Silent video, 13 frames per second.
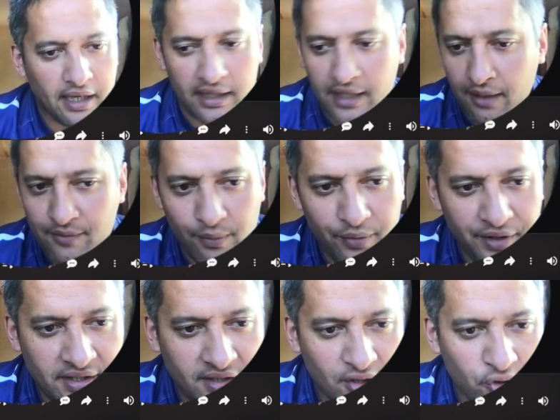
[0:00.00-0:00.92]
it comes up with
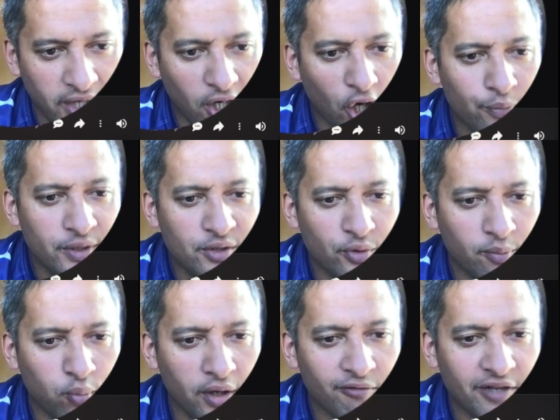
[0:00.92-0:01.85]
this. The track opens
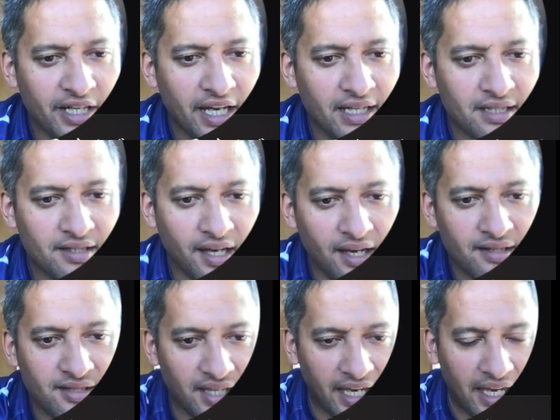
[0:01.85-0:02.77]
with bright reggae guitar
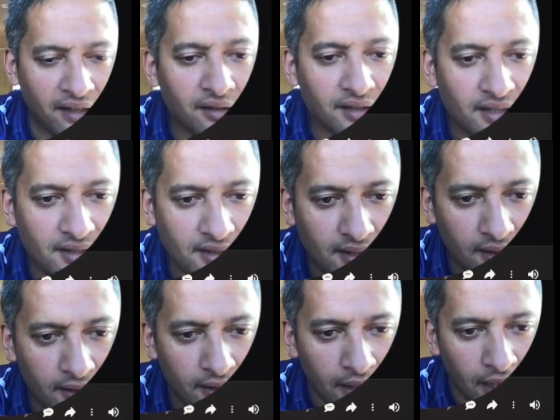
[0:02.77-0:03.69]
skanks.
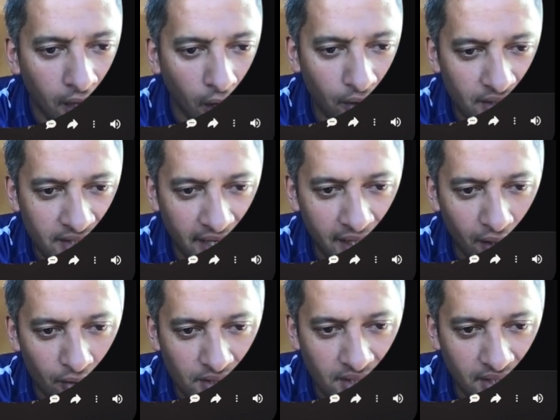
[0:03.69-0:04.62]
I'm going to take
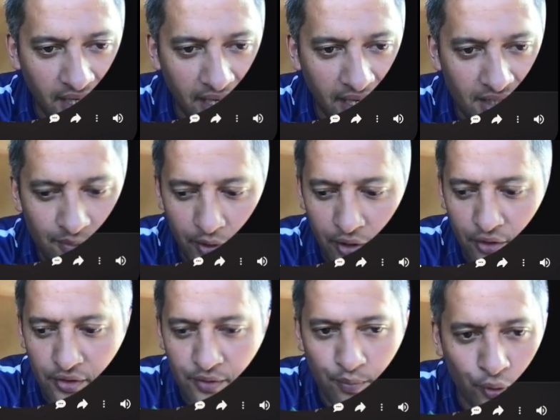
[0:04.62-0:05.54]
out skanks
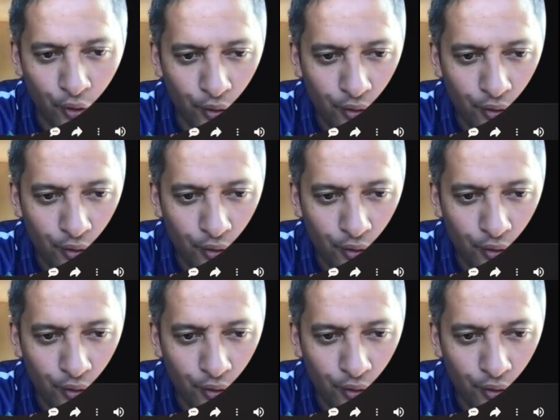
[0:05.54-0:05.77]
because